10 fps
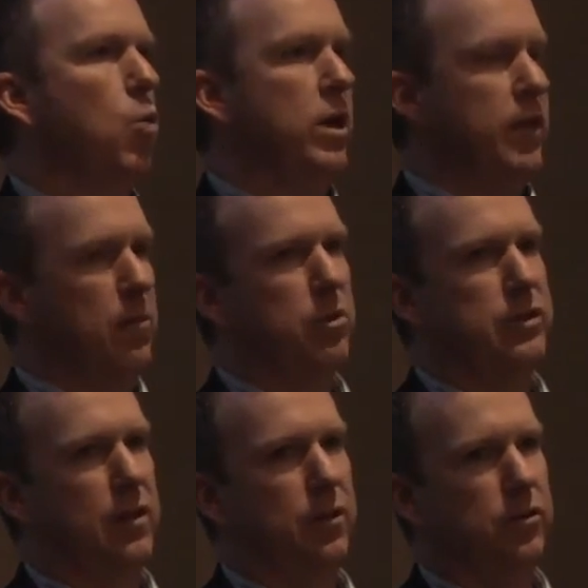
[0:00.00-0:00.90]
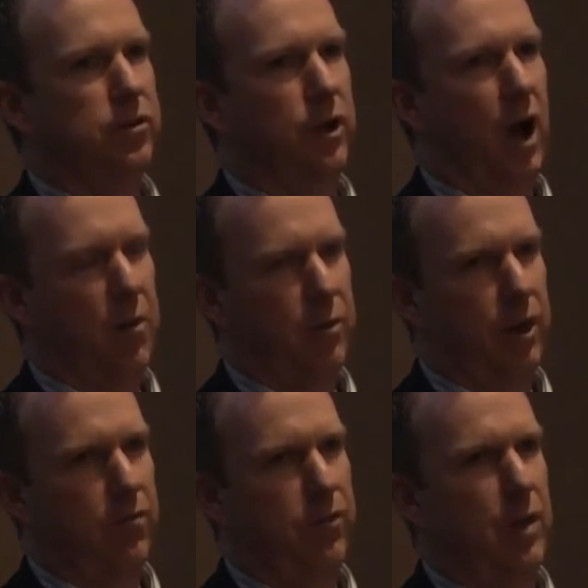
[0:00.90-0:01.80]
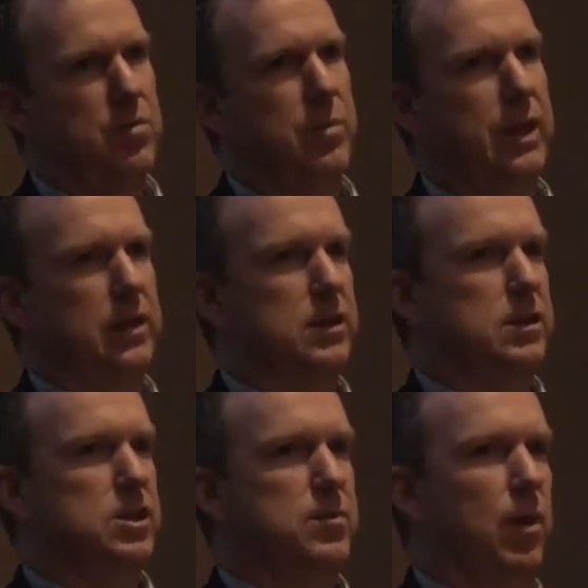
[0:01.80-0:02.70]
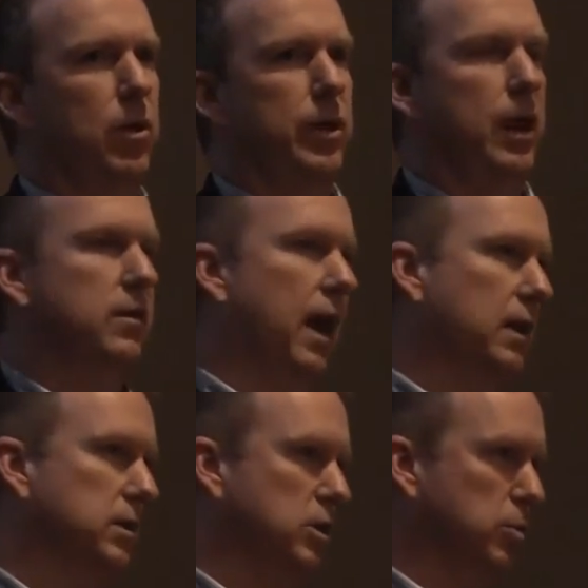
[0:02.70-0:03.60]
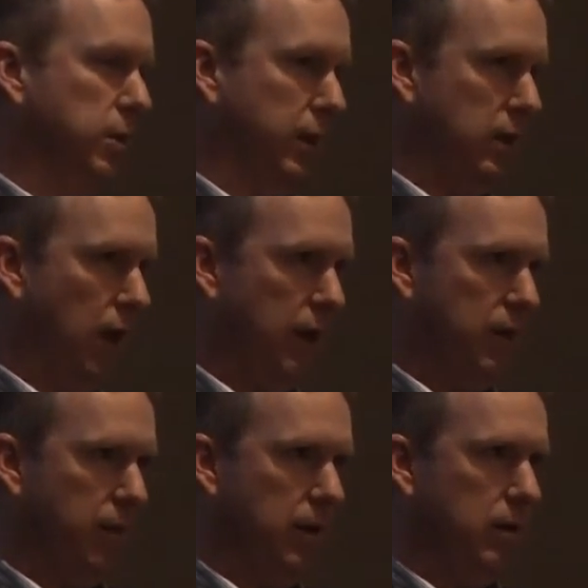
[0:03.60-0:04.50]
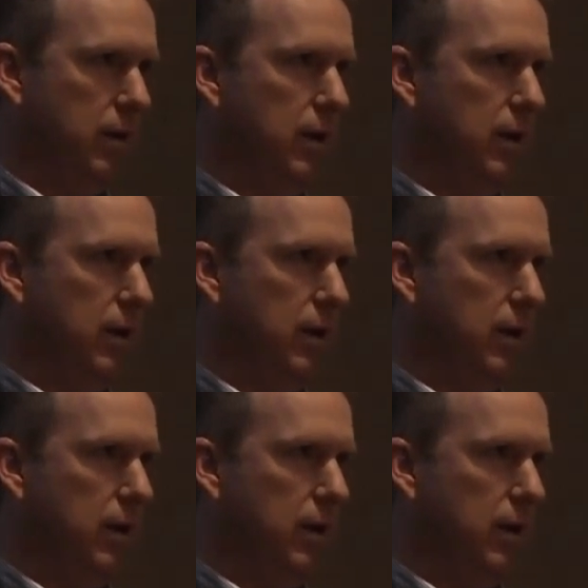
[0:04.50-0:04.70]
we then present those to an operator for them to make a decision about whether or not it's actually a duplicate document.